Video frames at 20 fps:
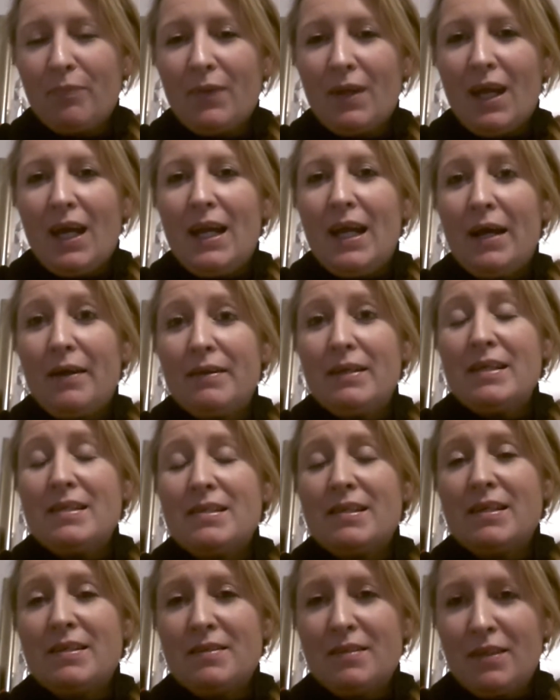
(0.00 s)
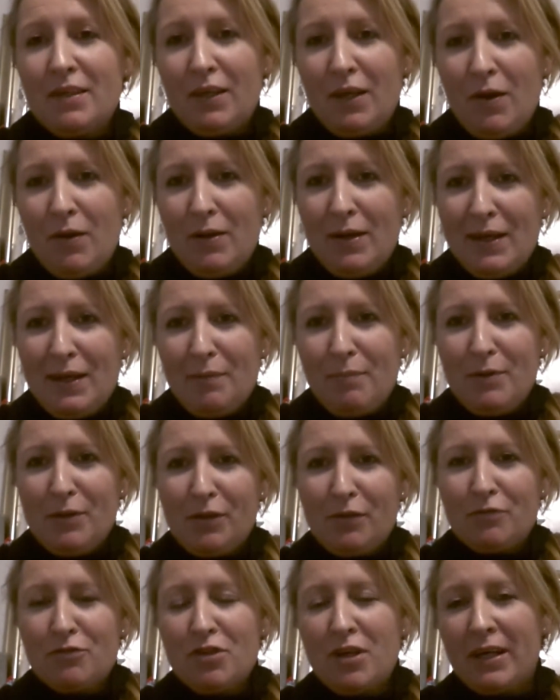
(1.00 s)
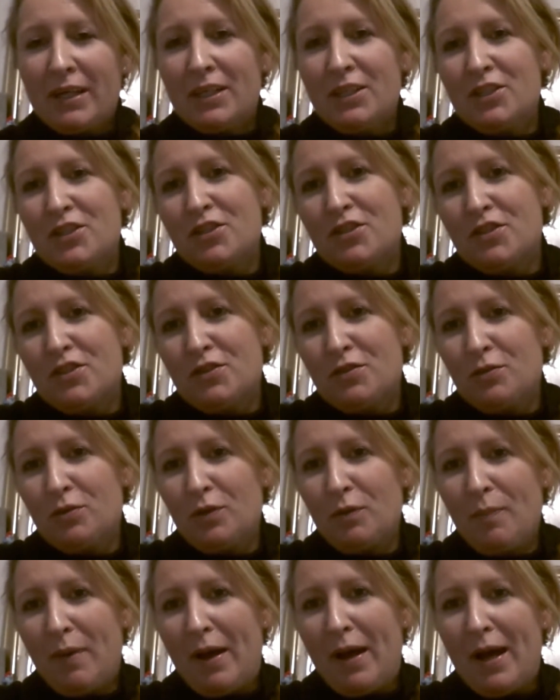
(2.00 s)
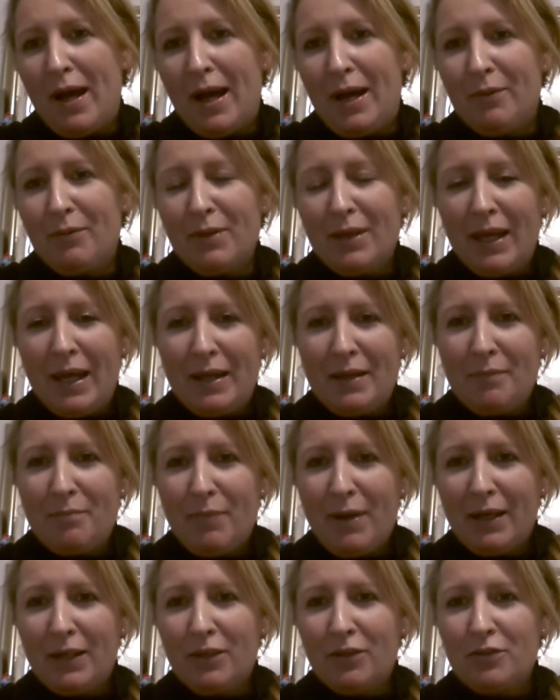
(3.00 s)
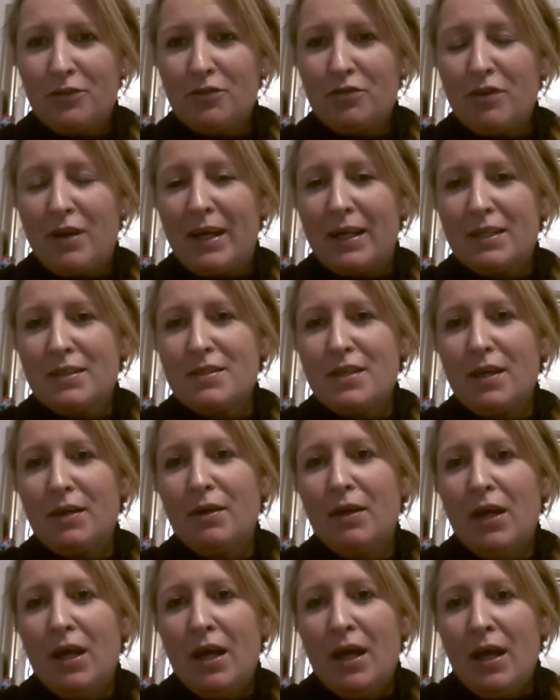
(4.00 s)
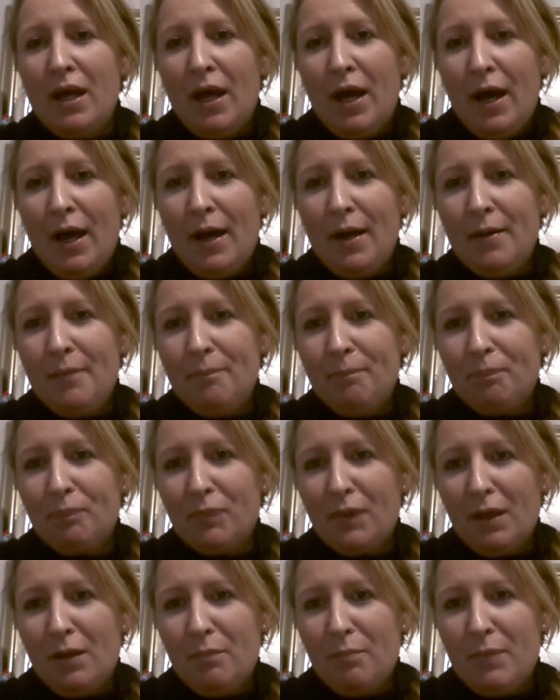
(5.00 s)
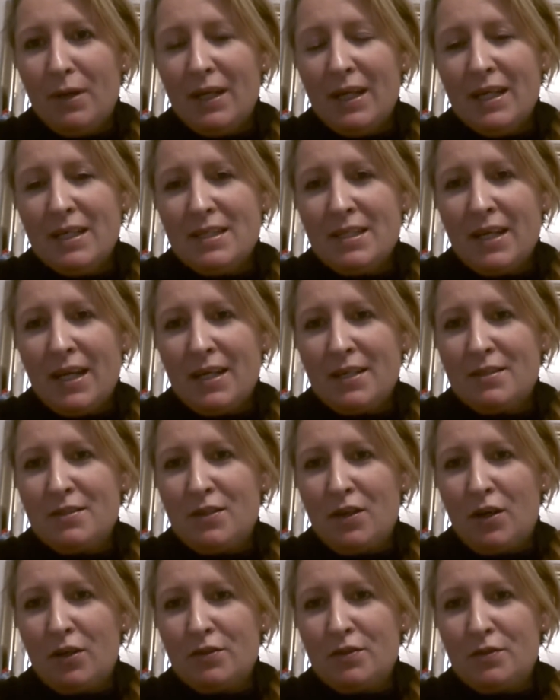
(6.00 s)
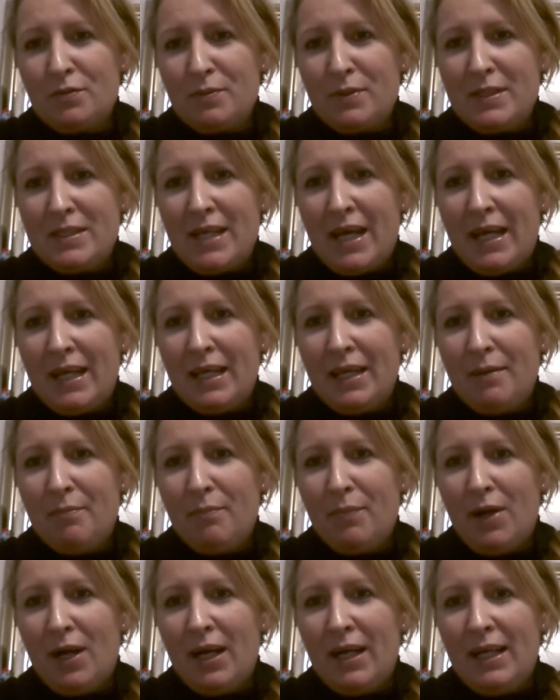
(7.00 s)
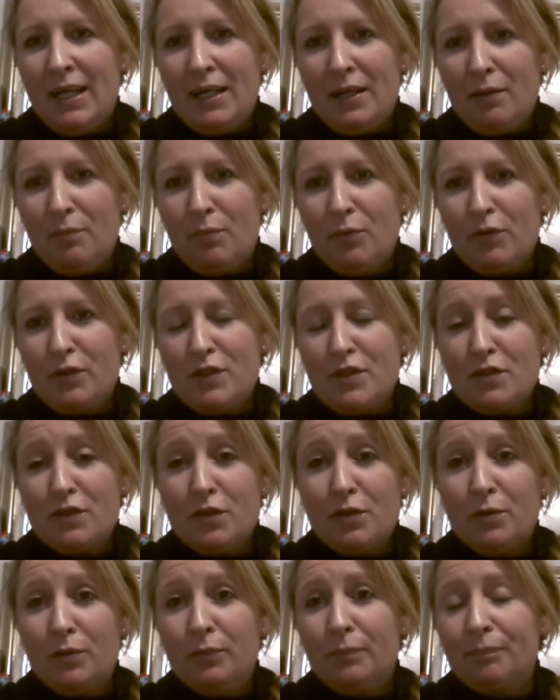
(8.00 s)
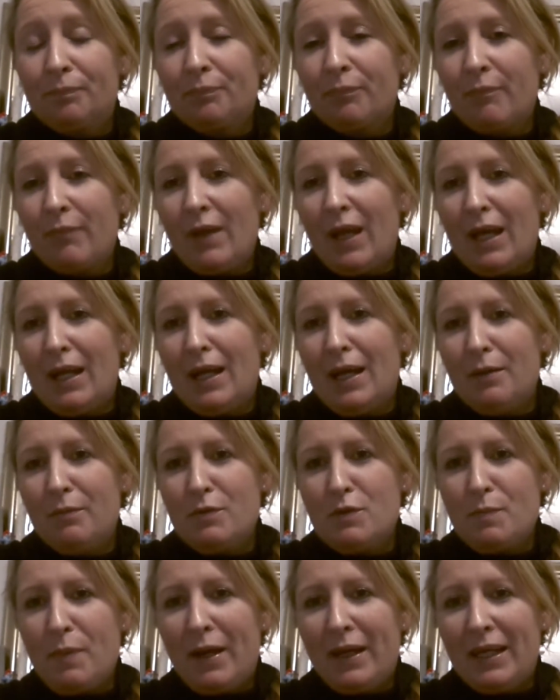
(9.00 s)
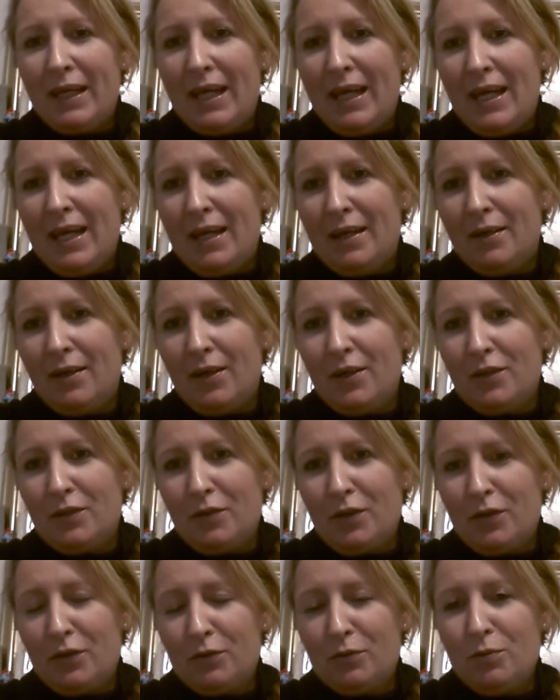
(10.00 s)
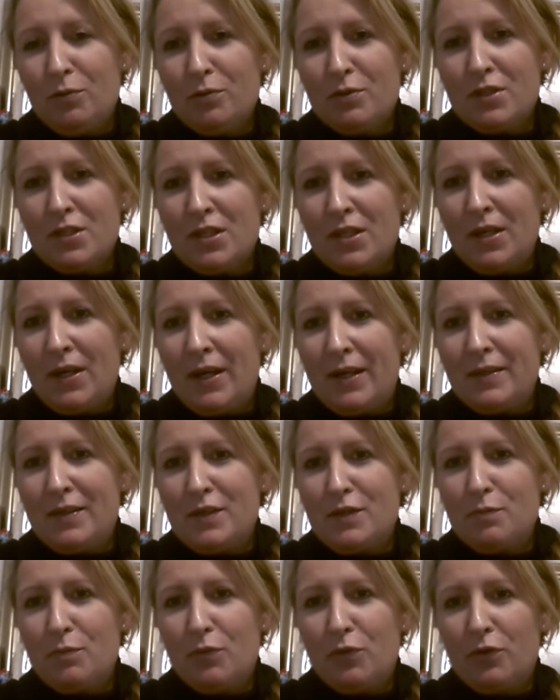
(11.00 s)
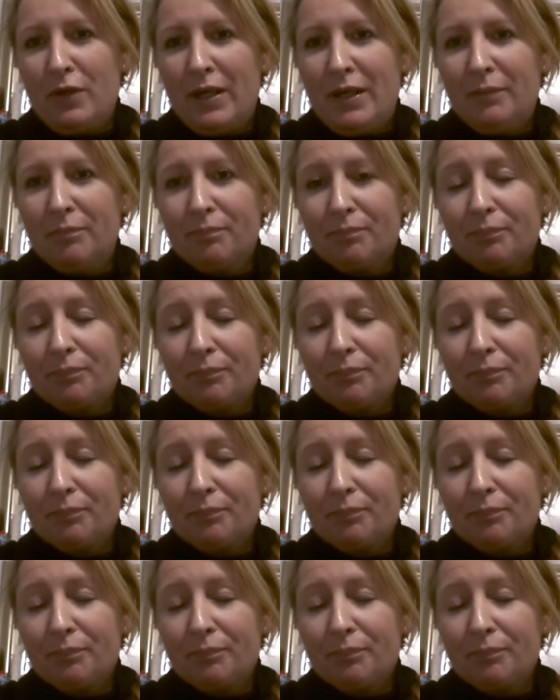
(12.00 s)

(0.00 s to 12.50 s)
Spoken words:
how these things can go a little bit off track, and just to talk about how we get them back on track. So my day today started with taking my little boy to school, and I was back here at 8:45 this morning,